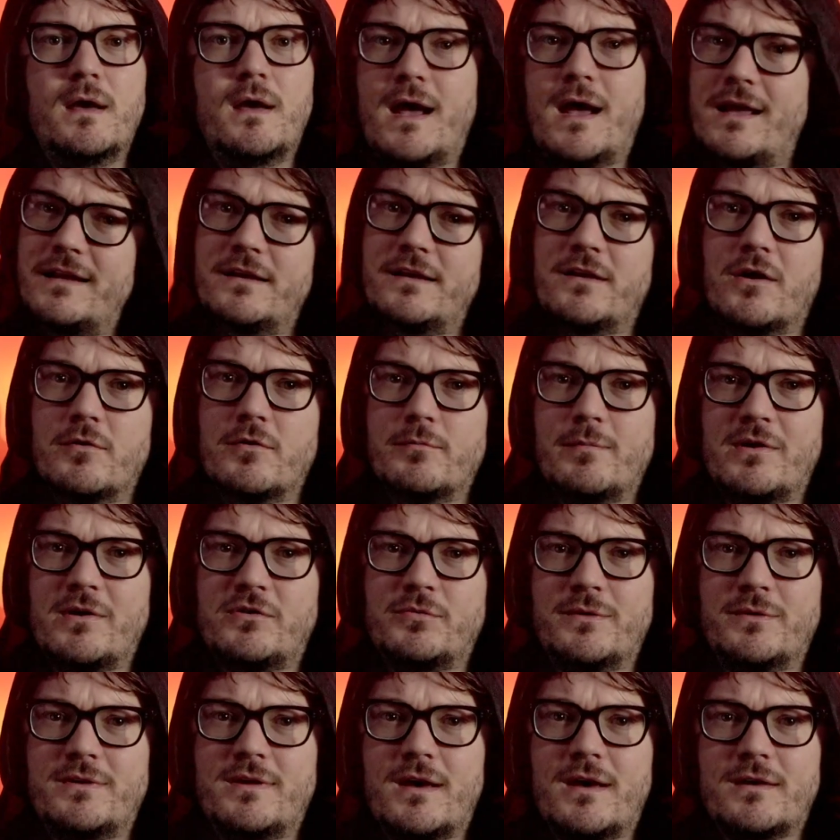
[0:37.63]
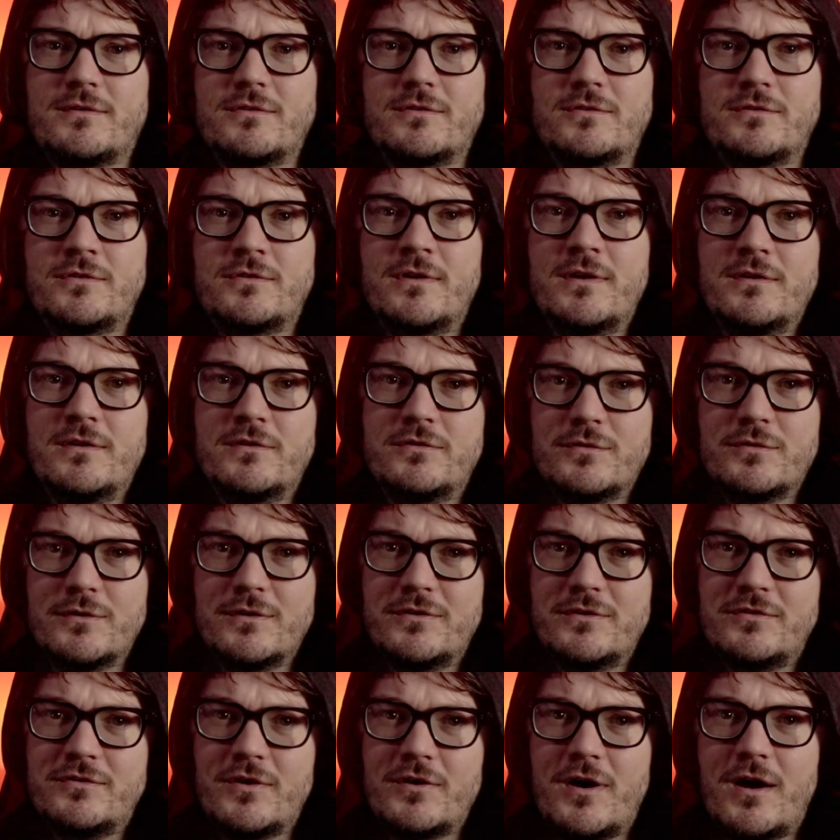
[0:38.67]
And you don't mess with Texas, so
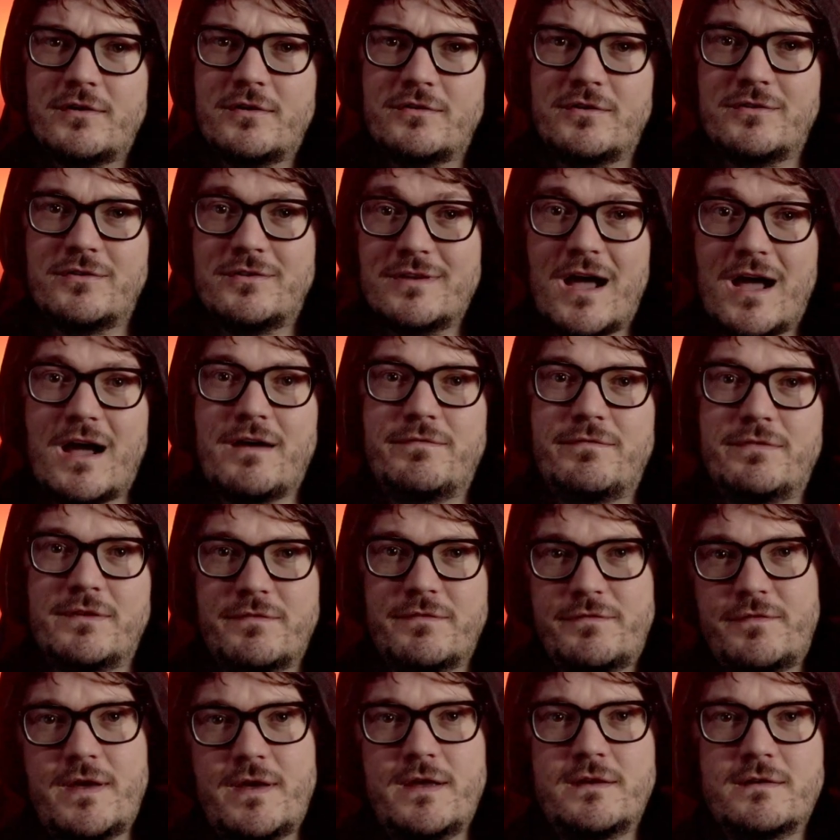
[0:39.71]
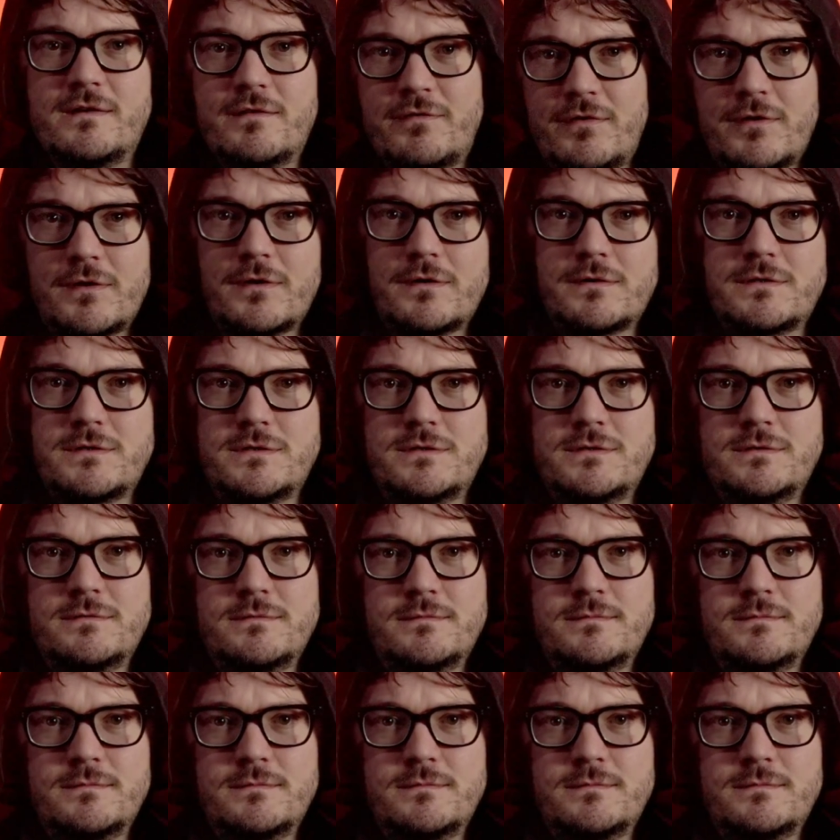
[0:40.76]
this sauce is not for the faint of heart.